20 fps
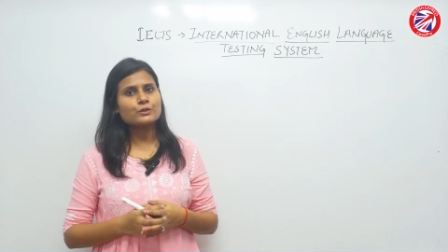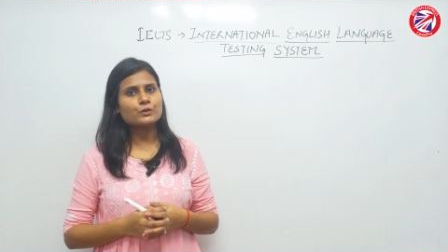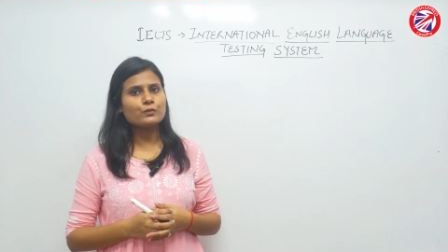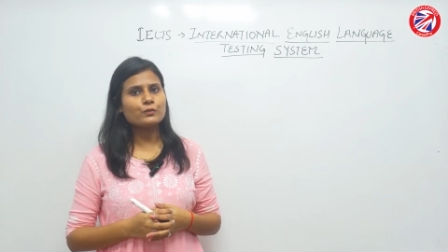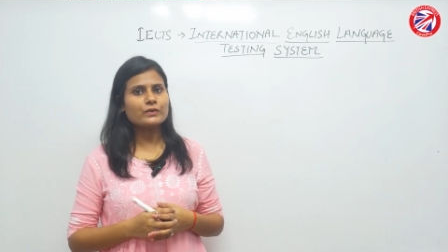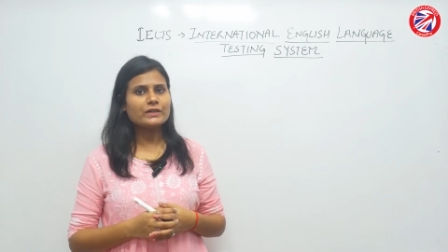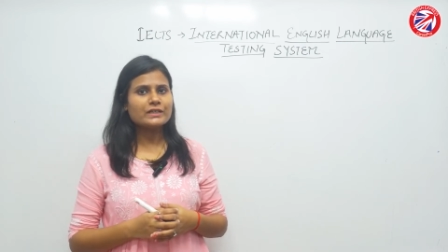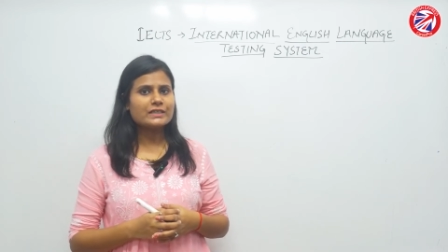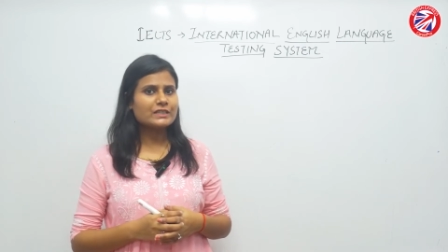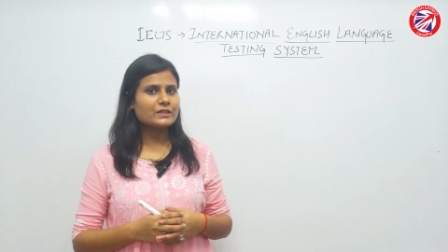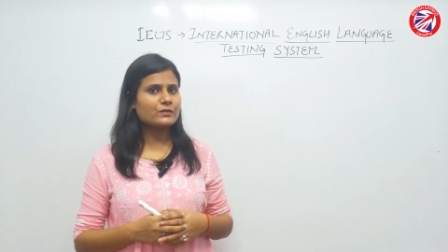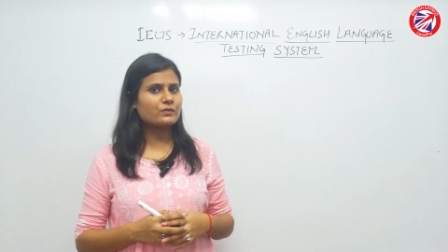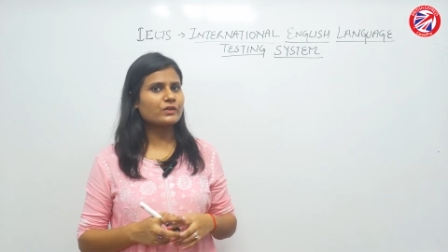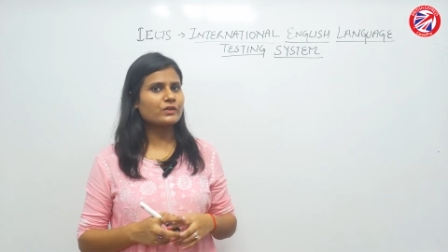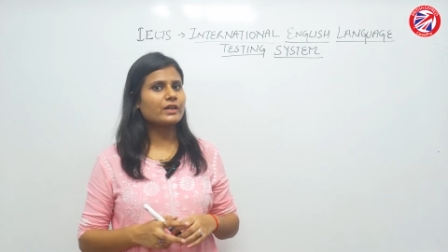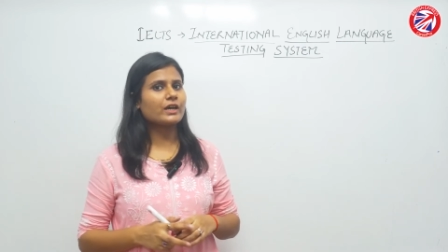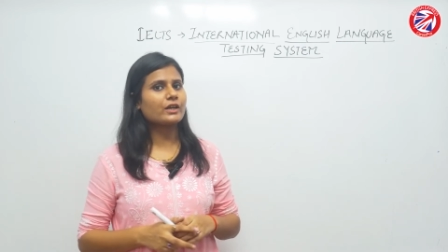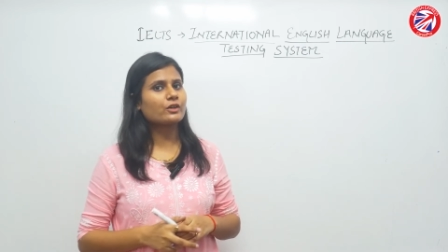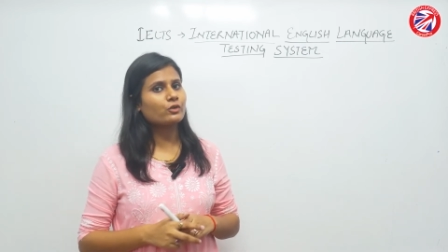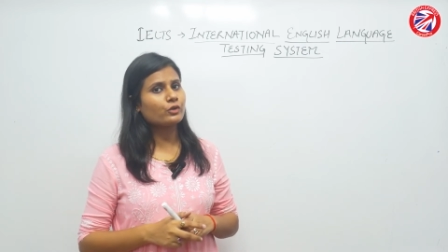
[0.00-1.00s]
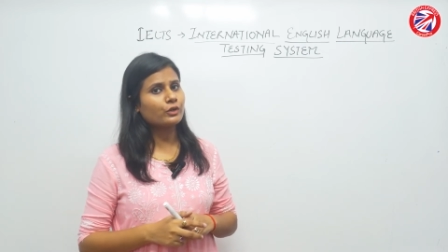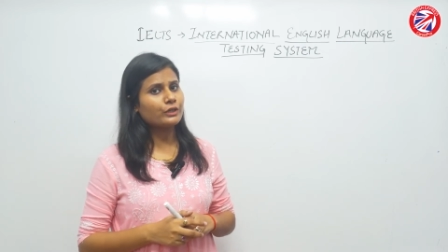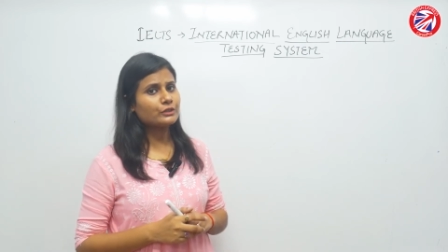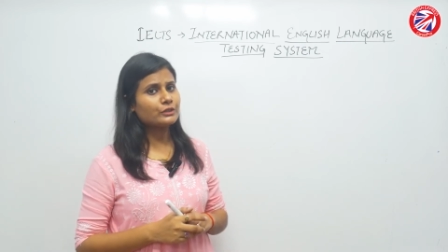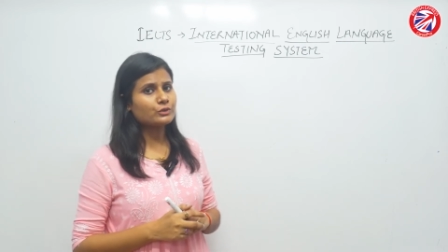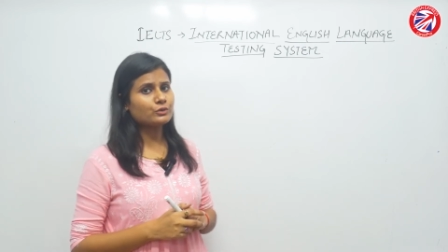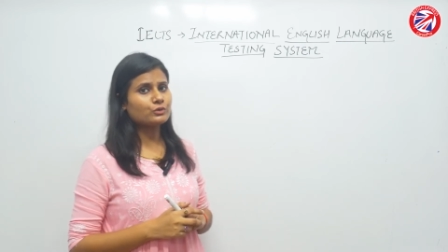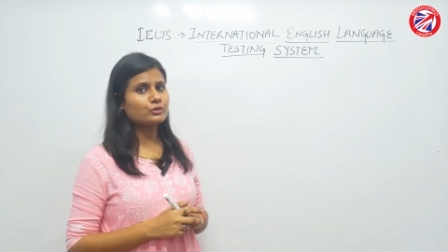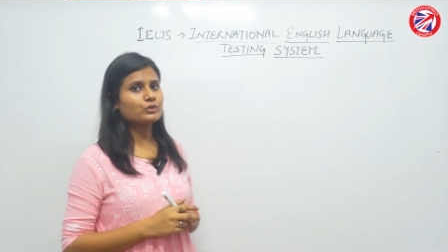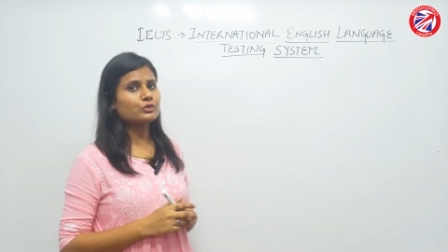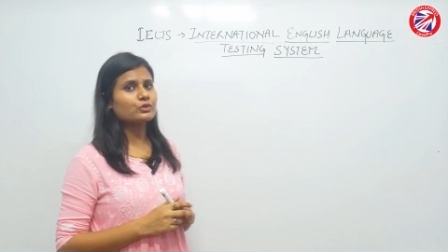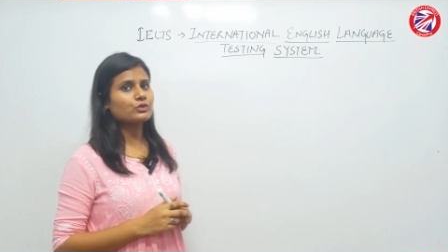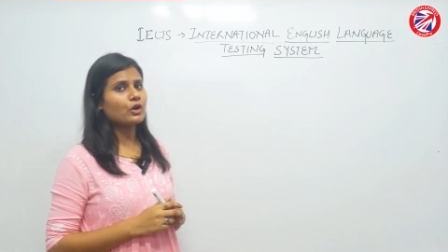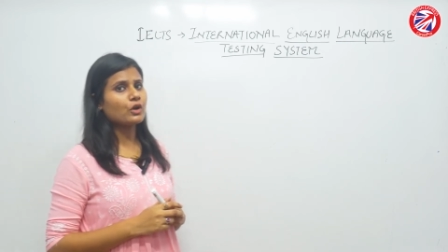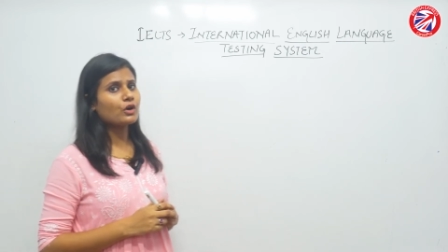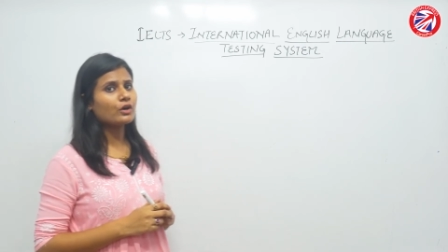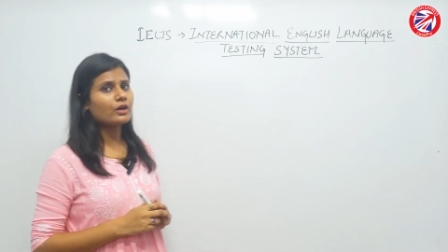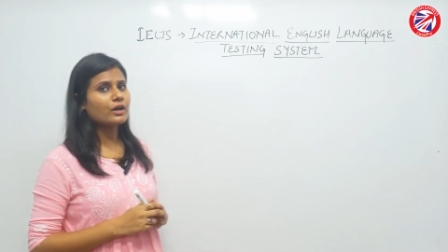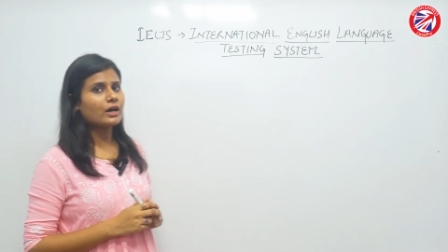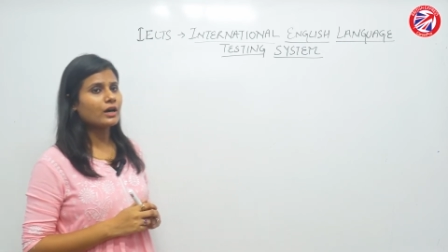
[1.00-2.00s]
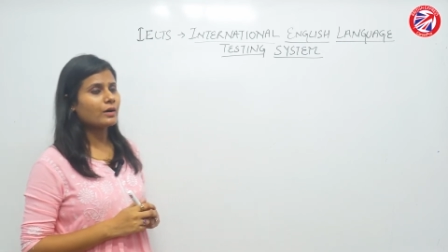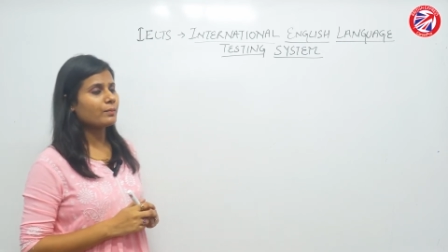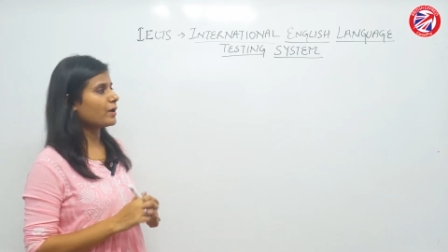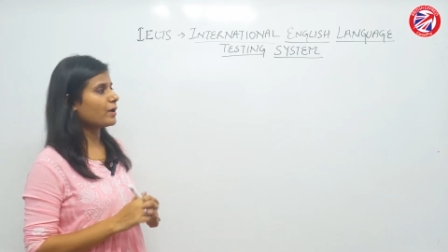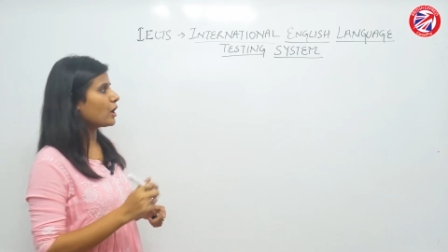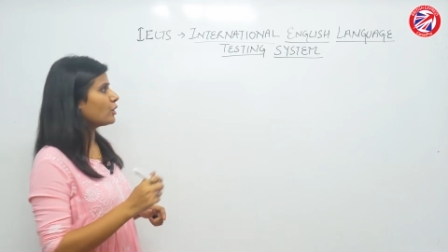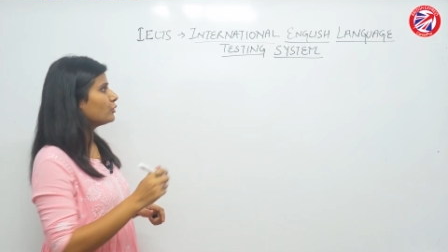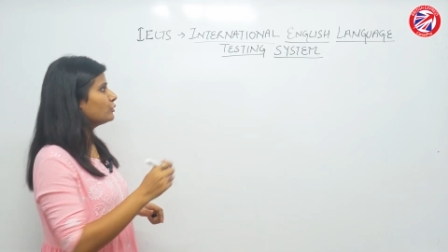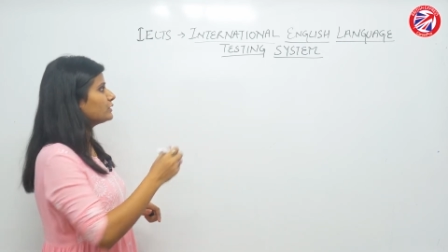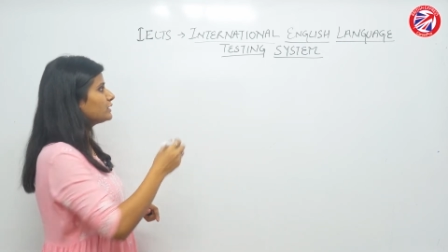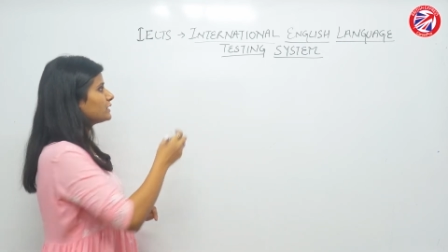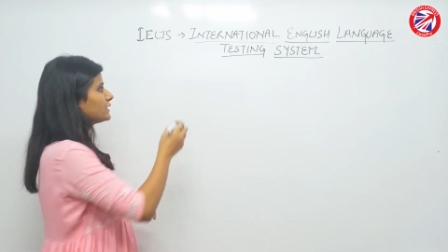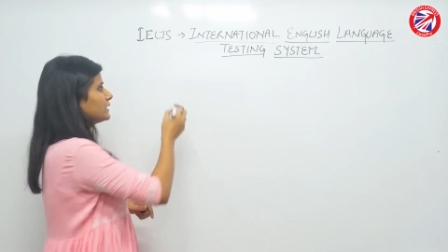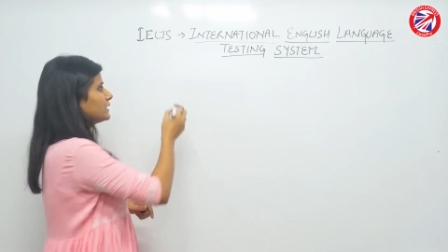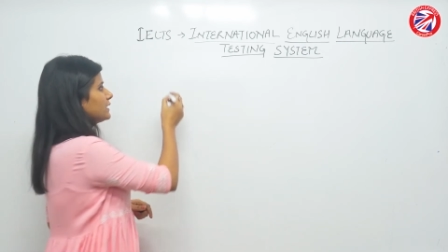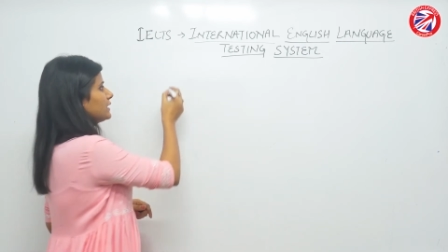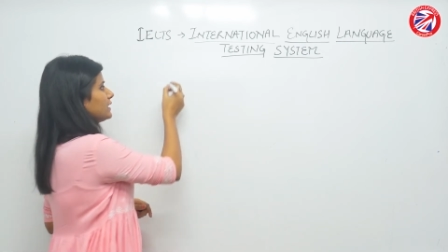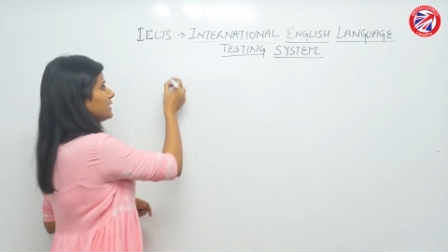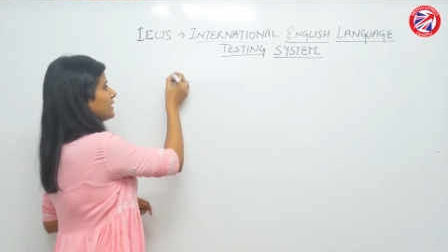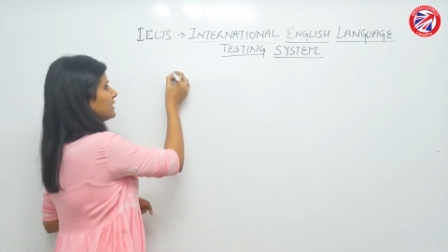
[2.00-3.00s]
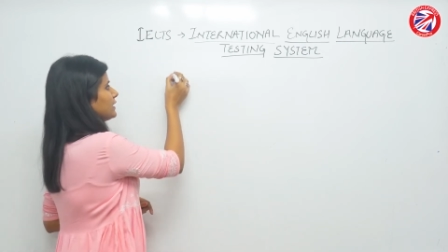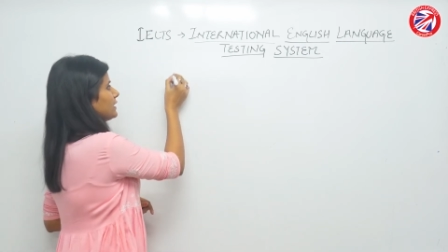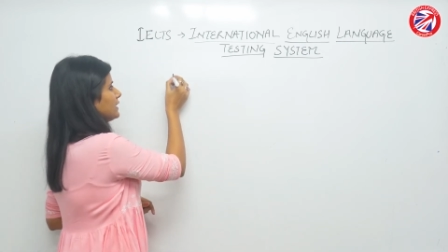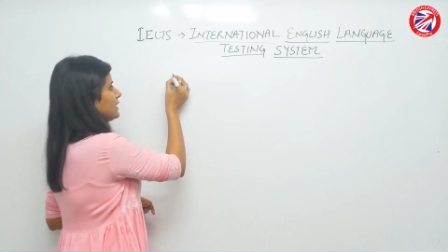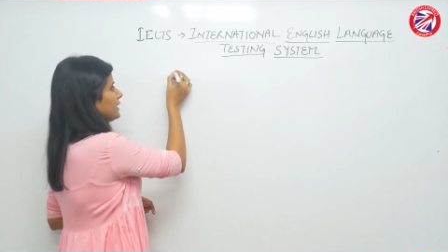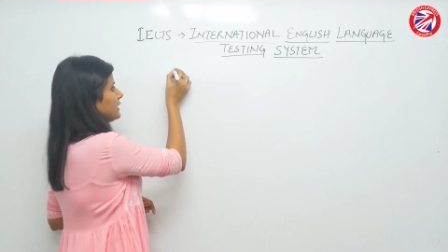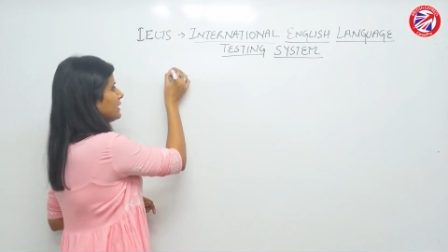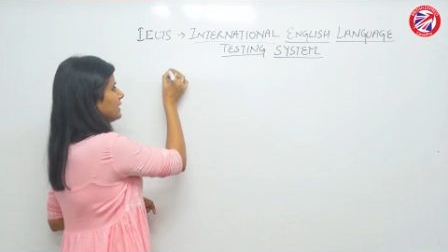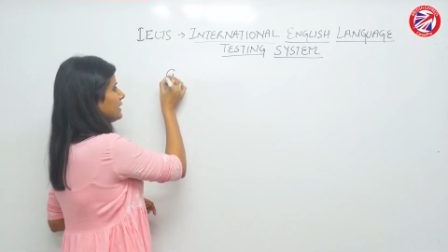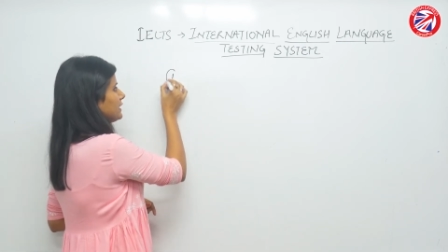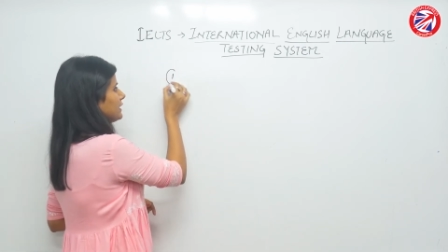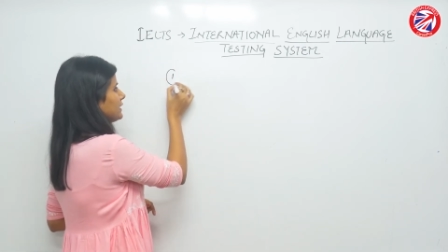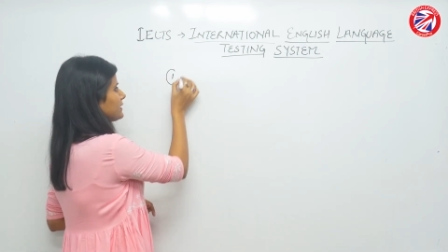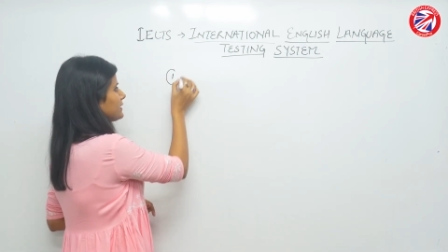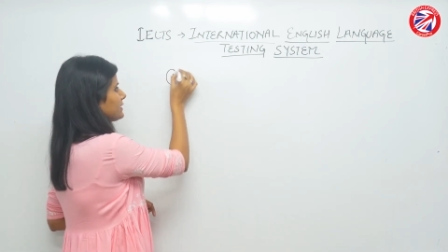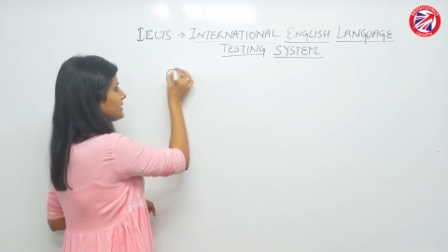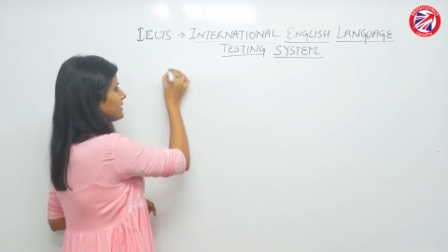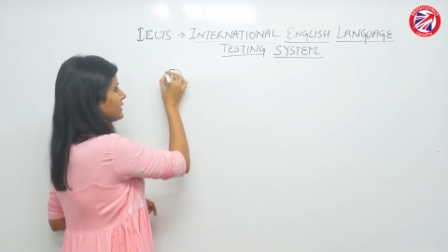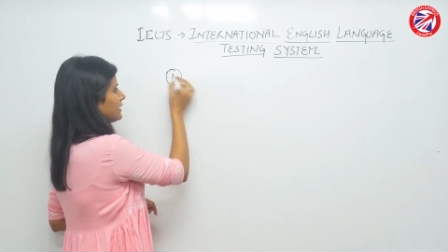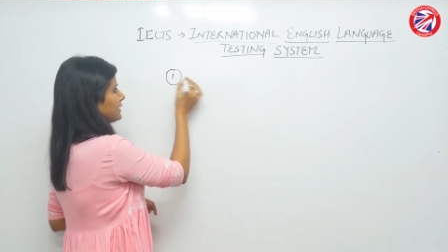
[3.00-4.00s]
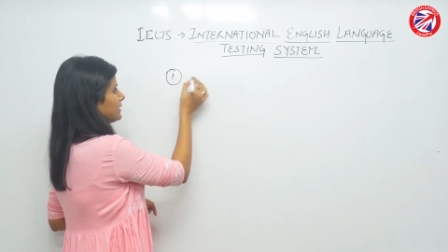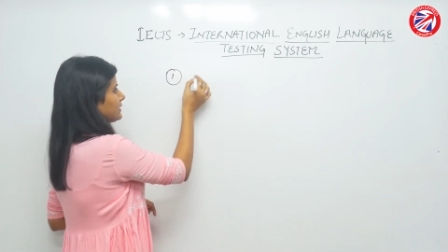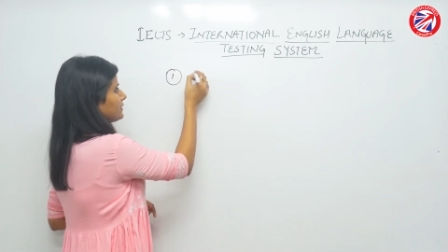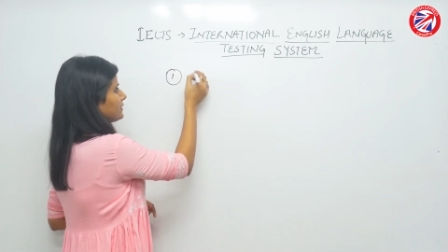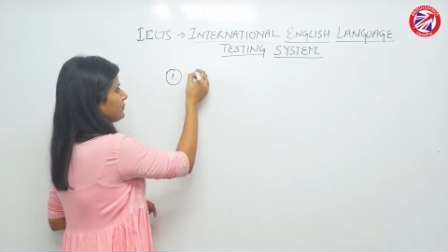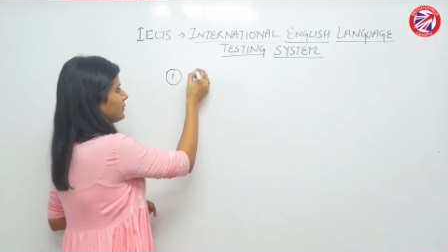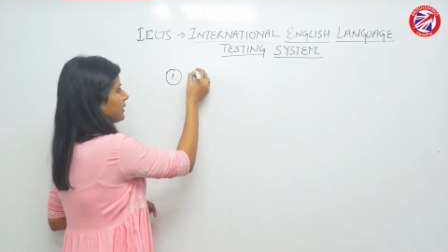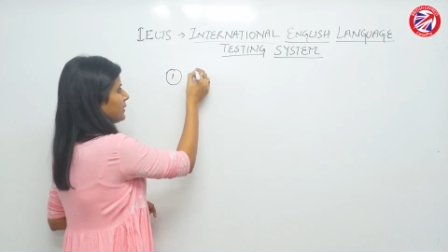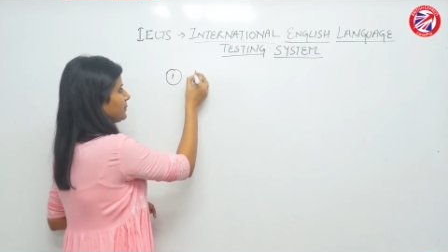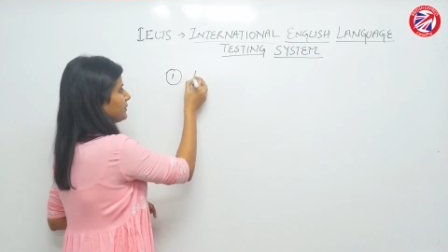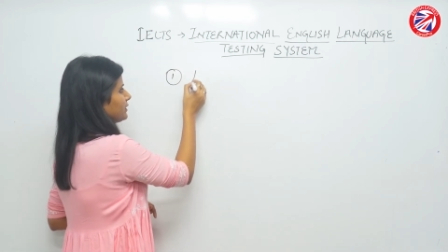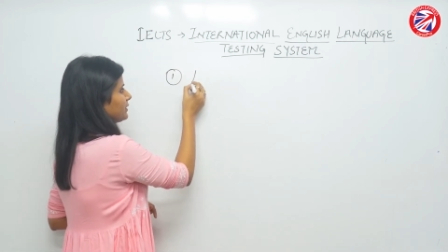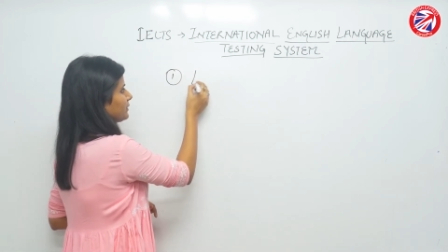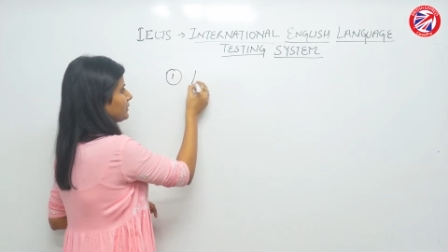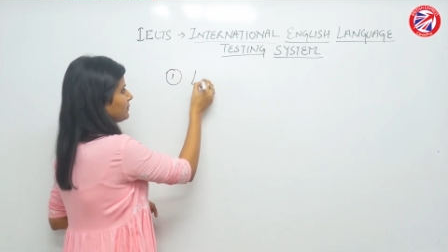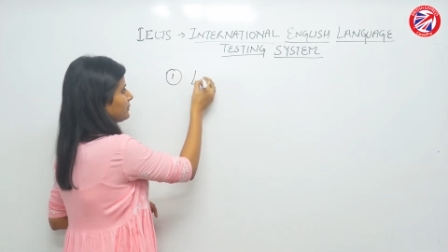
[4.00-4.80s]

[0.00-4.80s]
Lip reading: So first we are going to talk about listening paper.